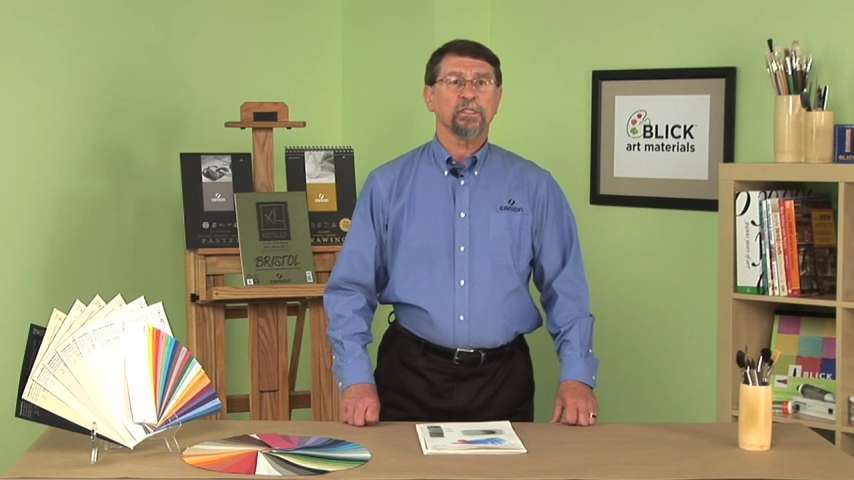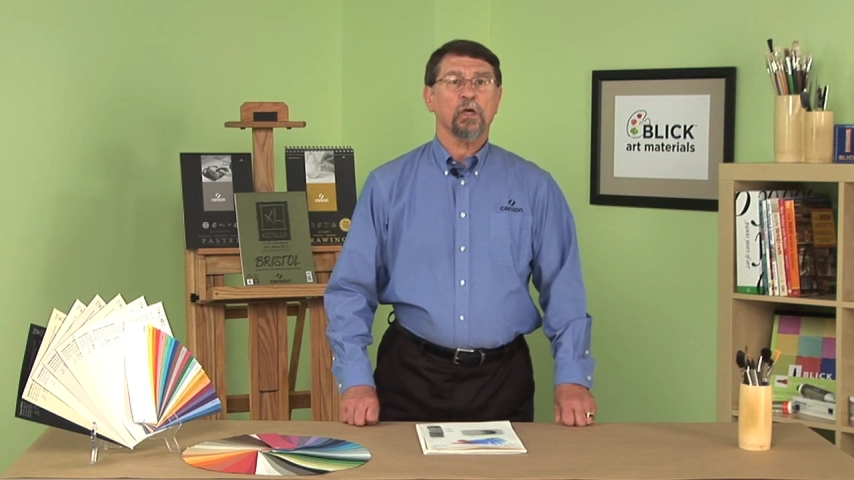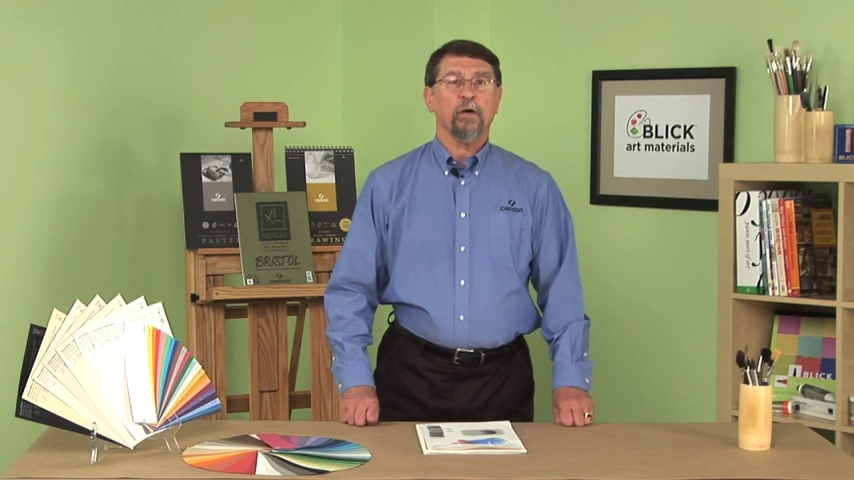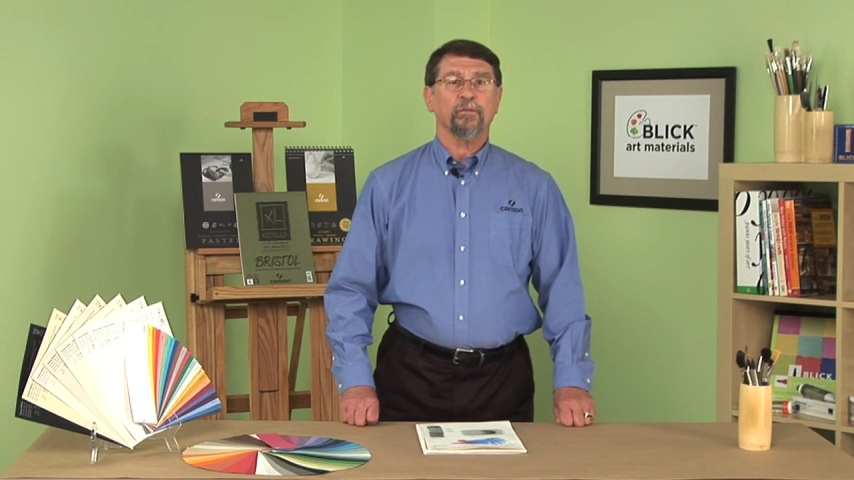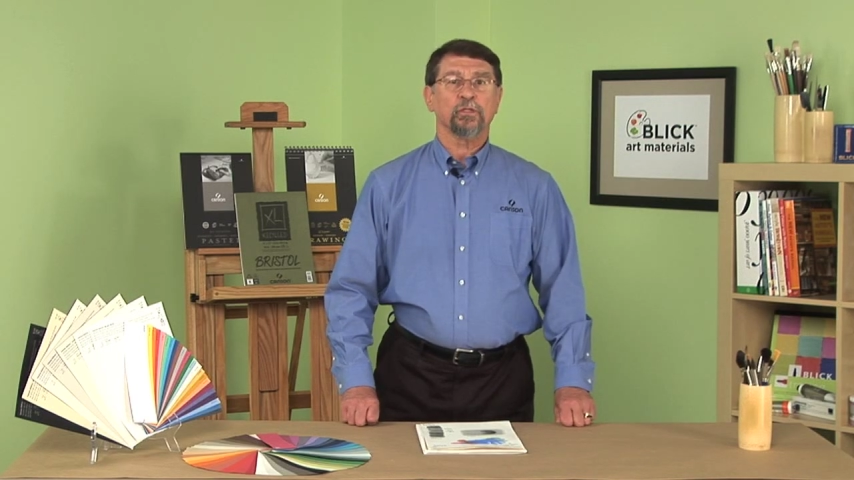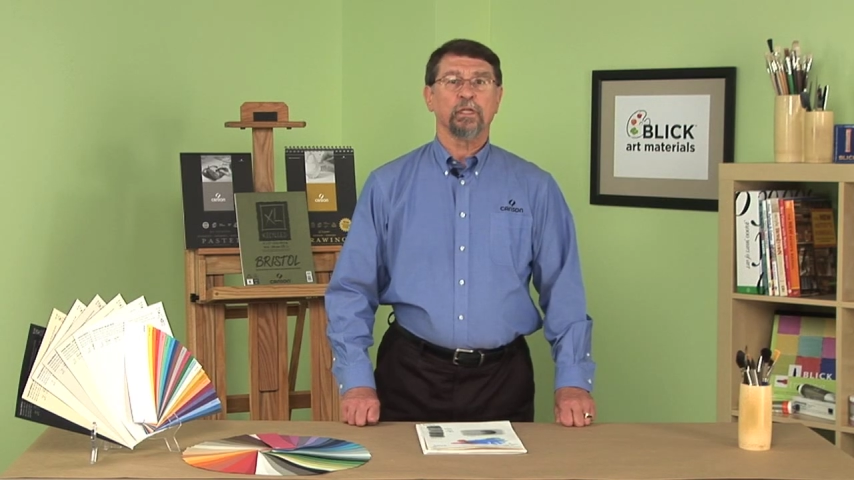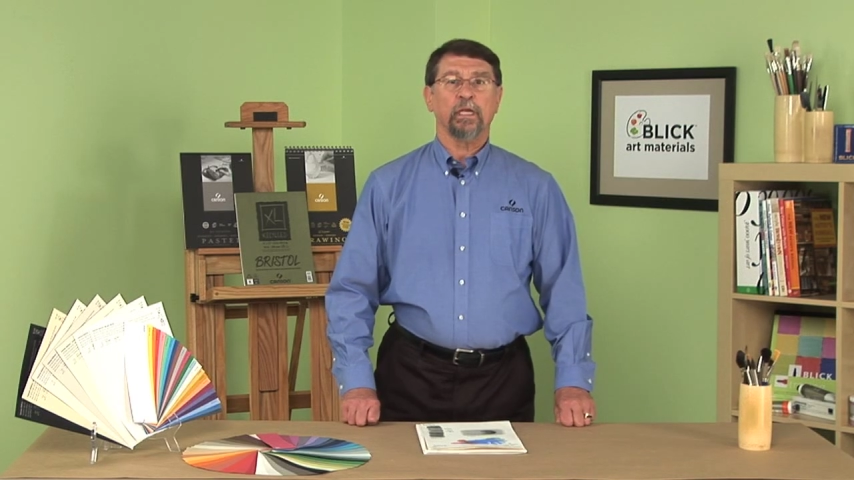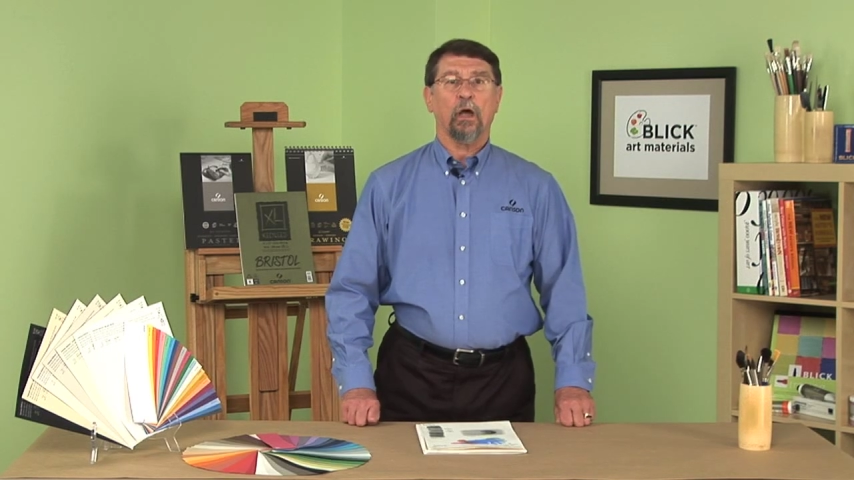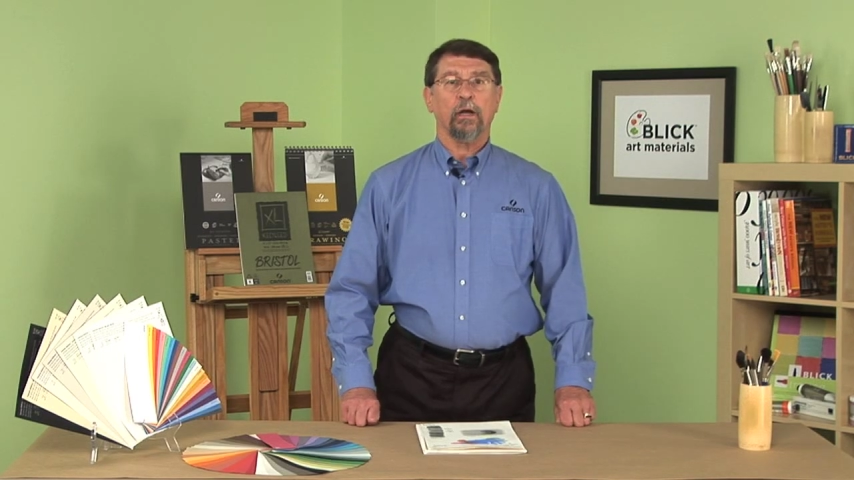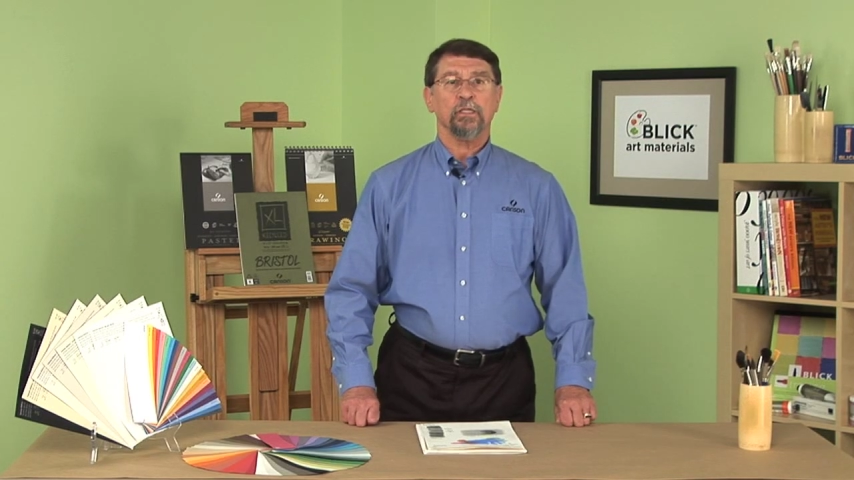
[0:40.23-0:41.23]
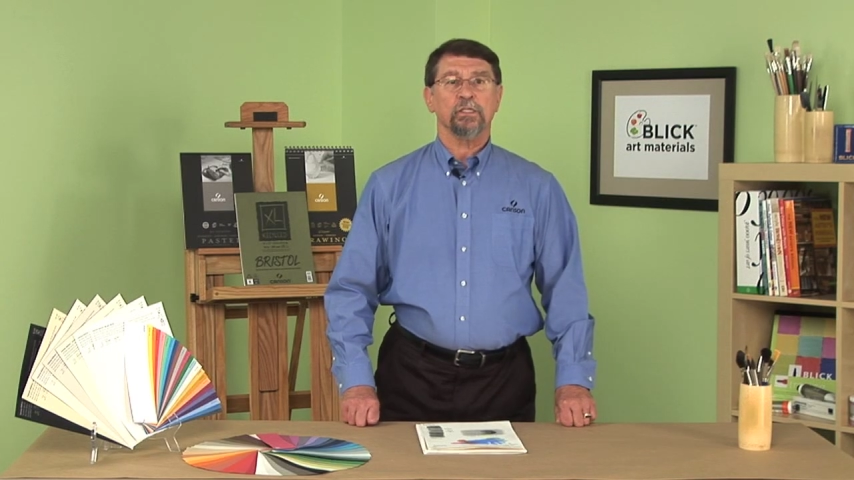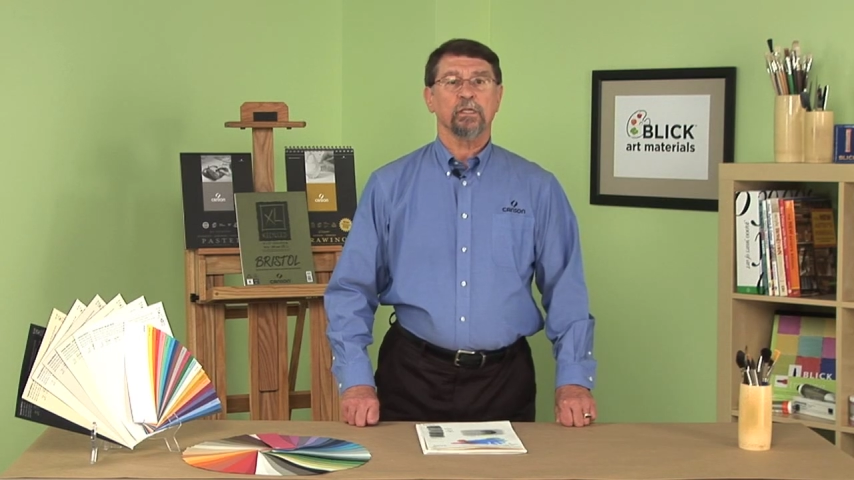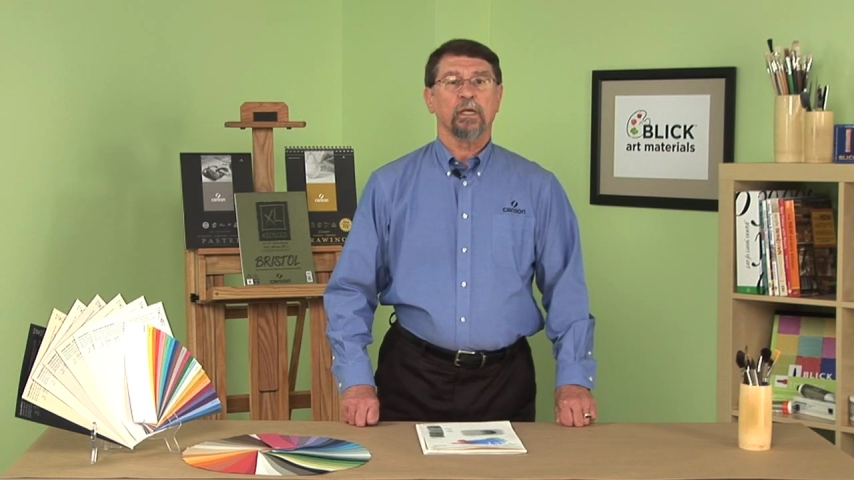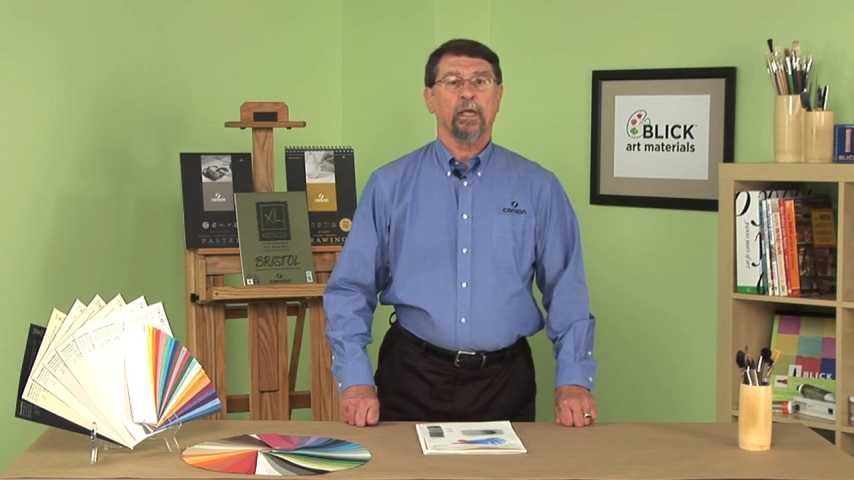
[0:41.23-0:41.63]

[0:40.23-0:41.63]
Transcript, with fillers: this offer to the artist?